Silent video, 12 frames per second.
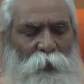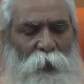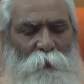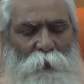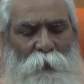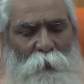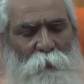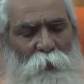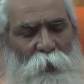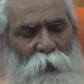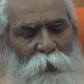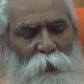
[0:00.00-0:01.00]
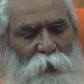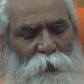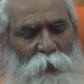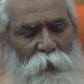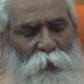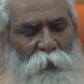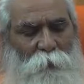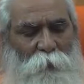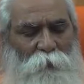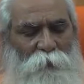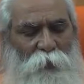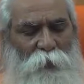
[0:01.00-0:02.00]
there will be meditation
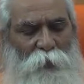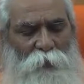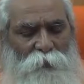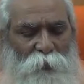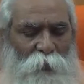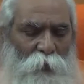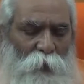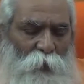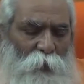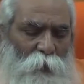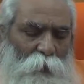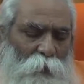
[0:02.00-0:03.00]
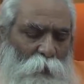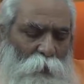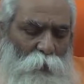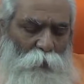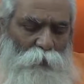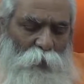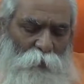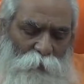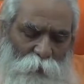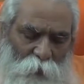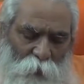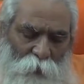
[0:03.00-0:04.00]
representation in New
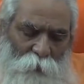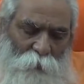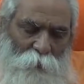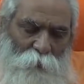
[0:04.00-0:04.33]
Jersey.